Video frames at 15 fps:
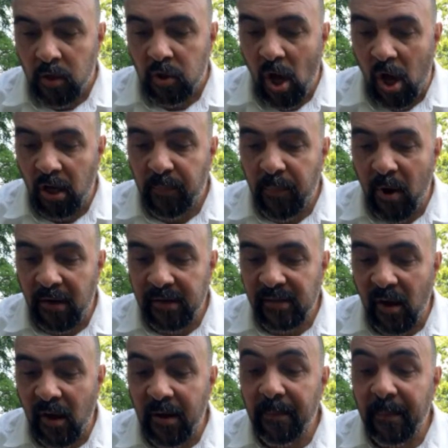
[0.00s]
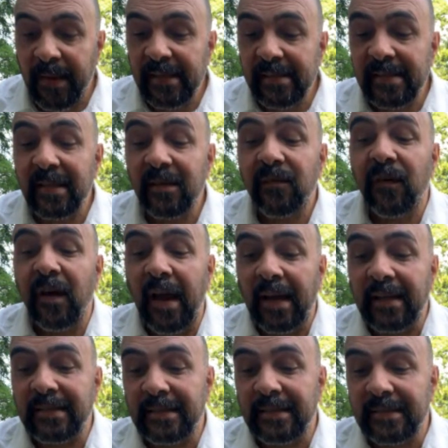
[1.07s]
Dog parks are amazing for
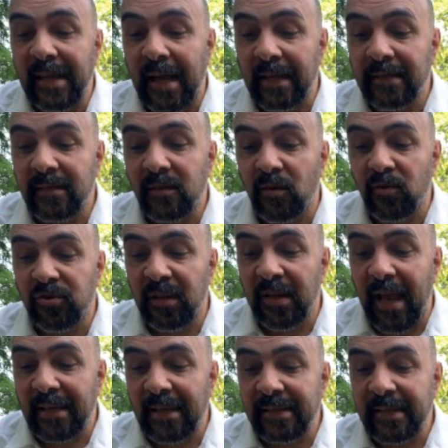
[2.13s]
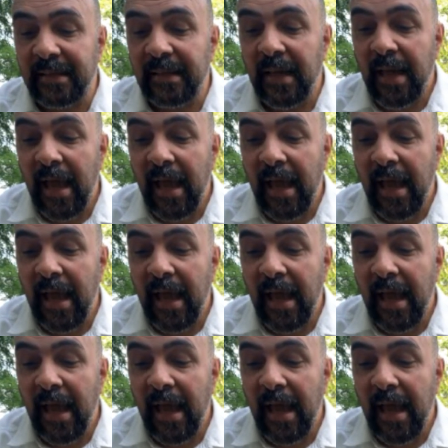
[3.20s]
exercise, socializing,